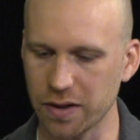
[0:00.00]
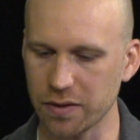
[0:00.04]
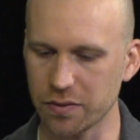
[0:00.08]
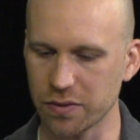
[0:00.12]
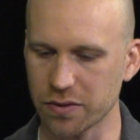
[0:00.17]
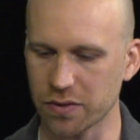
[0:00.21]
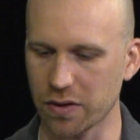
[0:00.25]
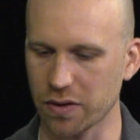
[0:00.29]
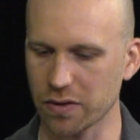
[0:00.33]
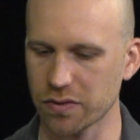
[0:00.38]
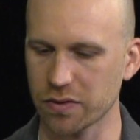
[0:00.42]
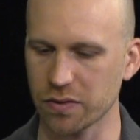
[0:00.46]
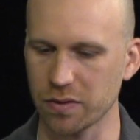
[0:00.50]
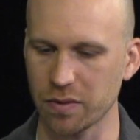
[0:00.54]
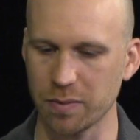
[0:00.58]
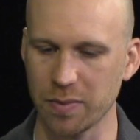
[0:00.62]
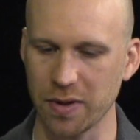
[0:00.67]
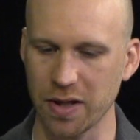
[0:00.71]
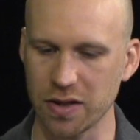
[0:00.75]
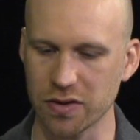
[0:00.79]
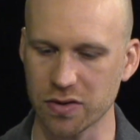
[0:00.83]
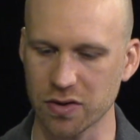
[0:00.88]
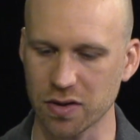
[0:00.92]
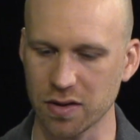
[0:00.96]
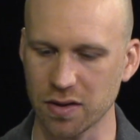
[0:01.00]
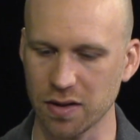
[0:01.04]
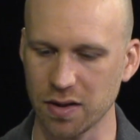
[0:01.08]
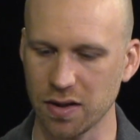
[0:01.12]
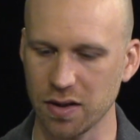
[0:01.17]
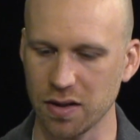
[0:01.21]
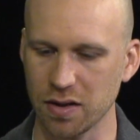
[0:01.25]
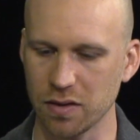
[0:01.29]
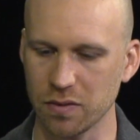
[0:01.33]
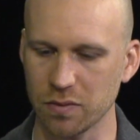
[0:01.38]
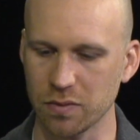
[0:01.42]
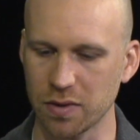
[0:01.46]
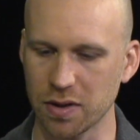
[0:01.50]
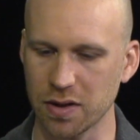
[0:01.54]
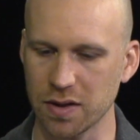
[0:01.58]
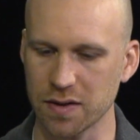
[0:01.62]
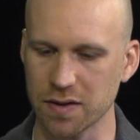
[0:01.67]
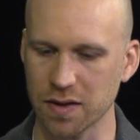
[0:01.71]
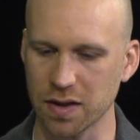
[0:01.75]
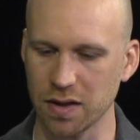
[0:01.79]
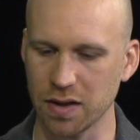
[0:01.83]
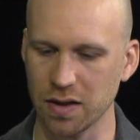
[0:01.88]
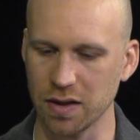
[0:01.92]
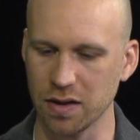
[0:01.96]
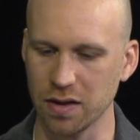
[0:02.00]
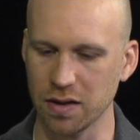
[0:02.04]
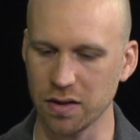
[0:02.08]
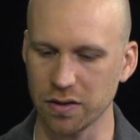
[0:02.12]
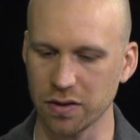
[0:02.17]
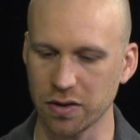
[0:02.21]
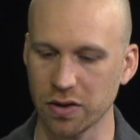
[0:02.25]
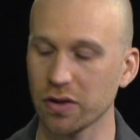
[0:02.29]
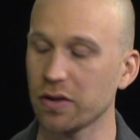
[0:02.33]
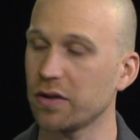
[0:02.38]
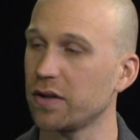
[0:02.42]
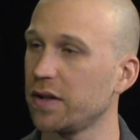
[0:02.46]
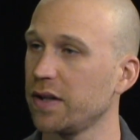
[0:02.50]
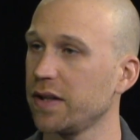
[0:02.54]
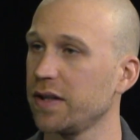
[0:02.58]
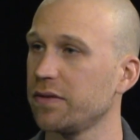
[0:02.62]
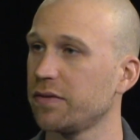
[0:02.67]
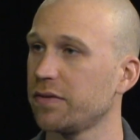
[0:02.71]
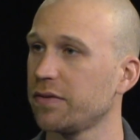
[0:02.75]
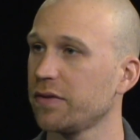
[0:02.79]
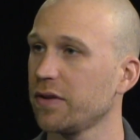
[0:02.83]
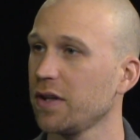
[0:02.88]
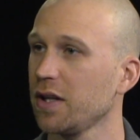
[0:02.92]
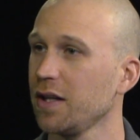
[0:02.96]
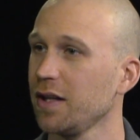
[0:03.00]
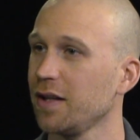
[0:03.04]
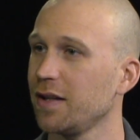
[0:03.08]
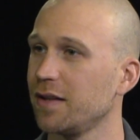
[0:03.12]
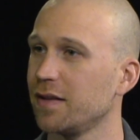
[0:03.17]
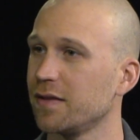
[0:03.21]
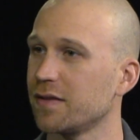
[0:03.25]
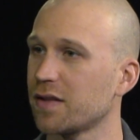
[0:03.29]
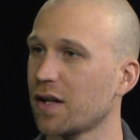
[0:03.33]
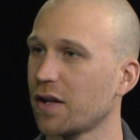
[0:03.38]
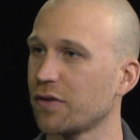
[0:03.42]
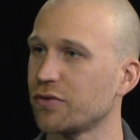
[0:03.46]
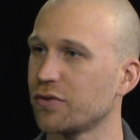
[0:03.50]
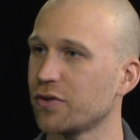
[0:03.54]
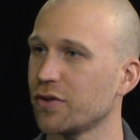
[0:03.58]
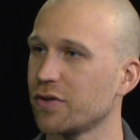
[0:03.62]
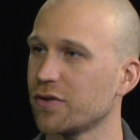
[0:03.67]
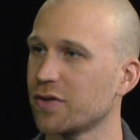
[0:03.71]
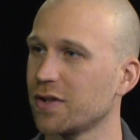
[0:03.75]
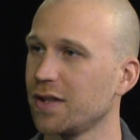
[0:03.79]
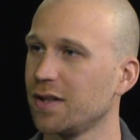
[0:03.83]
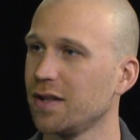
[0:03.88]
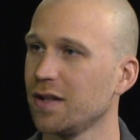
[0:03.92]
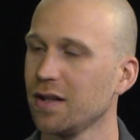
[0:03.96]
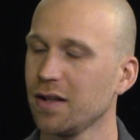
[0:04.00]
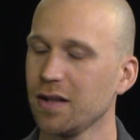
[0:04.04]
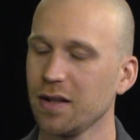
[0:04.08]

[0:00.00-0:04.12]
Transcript: who's also a patient, he was in Curaleaf in South Jersey,